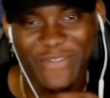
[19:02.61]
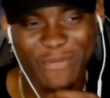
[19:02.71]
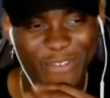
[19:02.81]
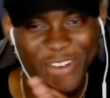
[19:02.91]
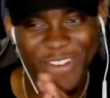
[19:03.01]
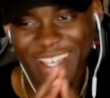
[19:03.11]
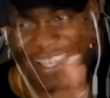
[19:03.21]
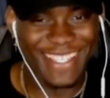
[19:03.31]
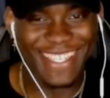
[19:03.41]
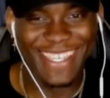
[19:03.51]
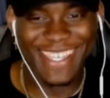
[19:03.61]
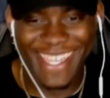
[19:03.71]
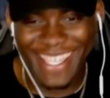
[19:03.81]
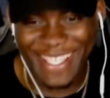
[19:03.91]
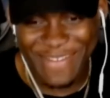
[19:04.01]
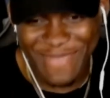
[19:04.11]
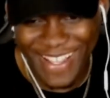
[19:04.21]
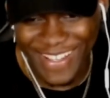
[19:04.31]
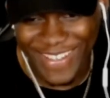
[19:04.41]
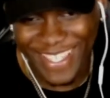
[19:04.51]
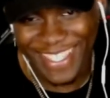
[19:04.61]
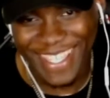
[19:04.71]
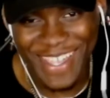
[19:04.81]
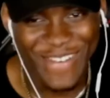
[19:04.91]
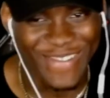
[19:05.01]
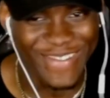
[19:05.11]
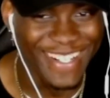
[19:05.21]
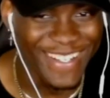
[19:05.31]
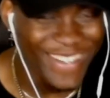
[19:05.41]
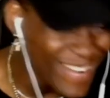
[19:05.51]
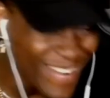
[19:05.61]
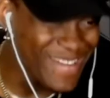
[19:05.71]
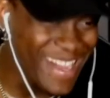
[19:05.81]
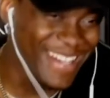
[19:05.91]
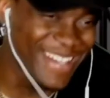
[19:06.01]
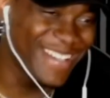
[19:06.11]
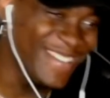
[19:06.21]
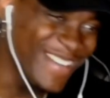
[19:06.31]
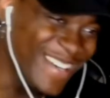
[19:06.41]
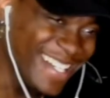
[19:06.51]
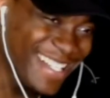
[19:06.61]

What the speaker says: bro. Ugh, it is a banger still. Oh my god.